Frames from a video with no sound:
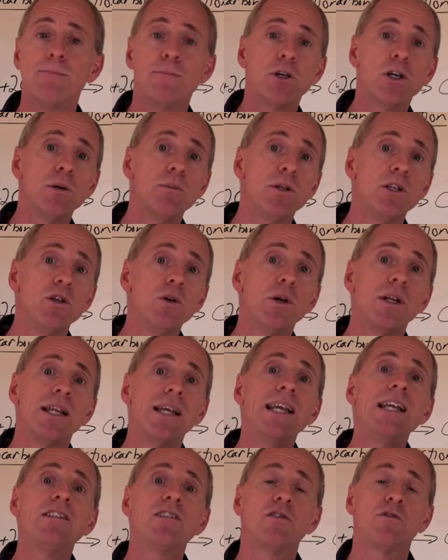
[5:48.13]
you're going to be doing
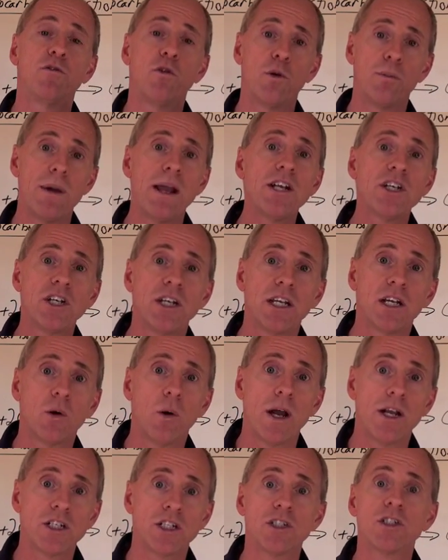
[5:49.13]
heats of formation
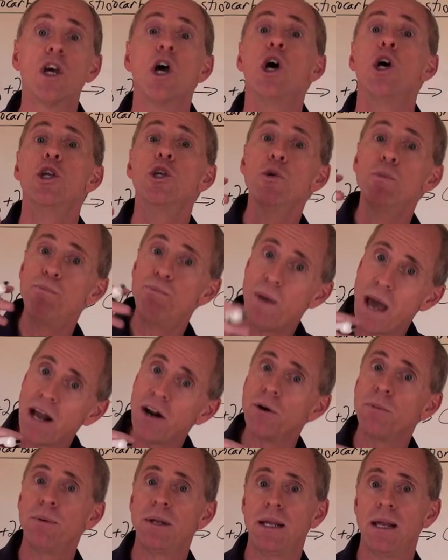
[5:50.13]
equations, you
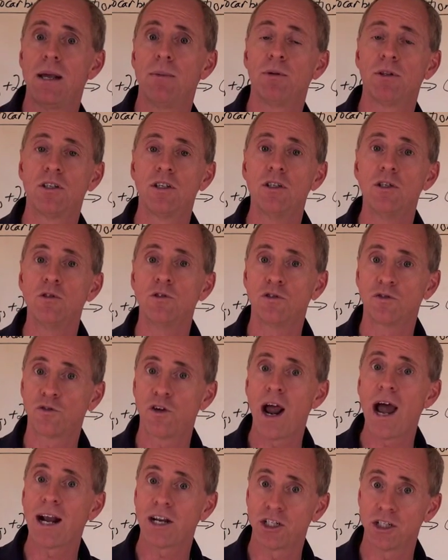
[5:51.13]
better be able to use
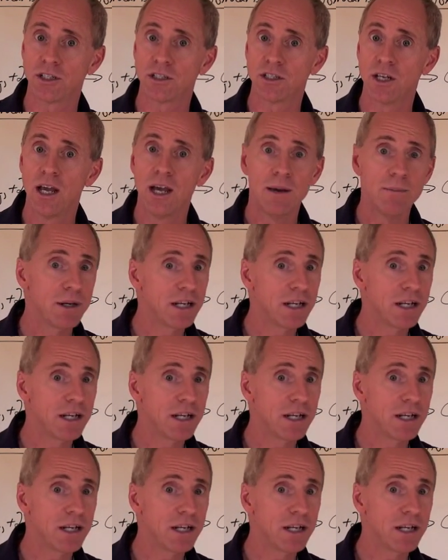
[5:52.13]
fractions.